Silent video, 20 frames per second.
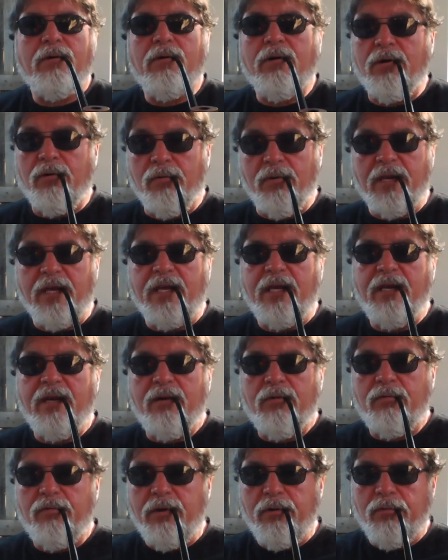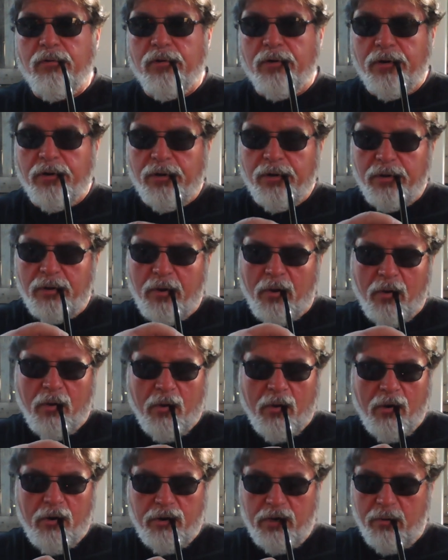Only rewards.
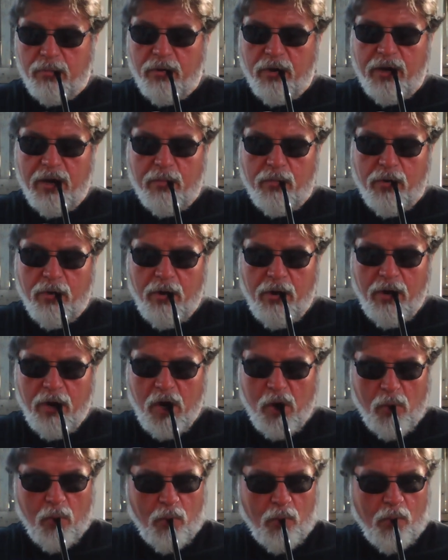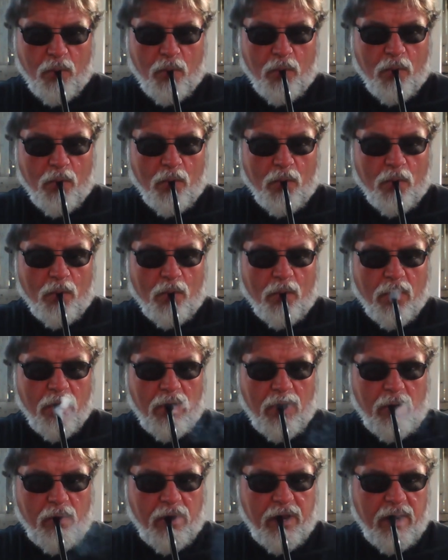Some will get more,
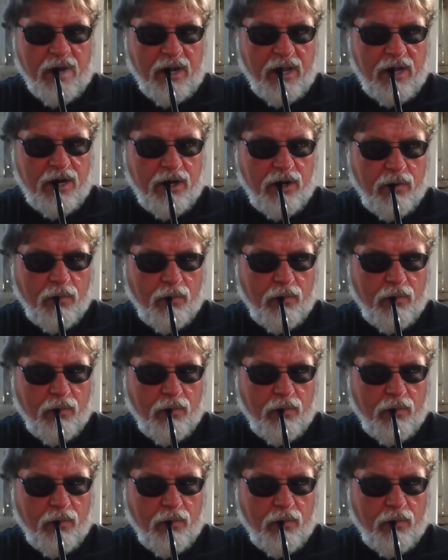some will get less.